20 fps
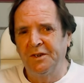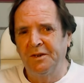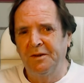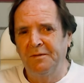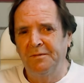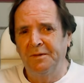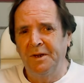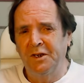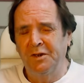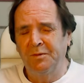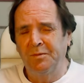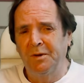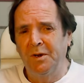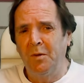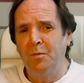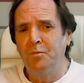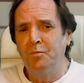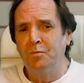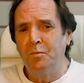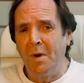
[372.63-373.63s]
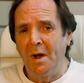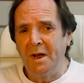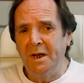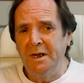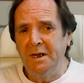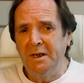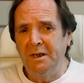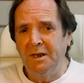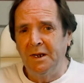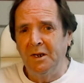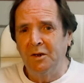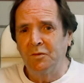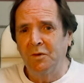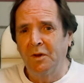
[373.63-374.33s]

investment in mining